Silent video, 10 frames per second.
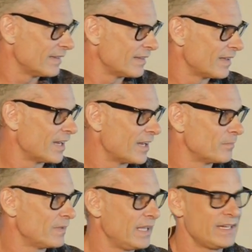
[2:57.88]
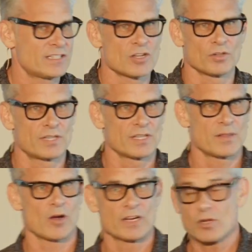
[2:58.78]
Um, and he told, to the,
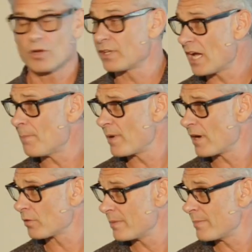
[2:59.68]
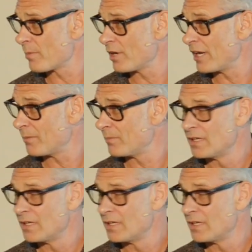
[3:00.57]
or he told the cupbearer to remember him.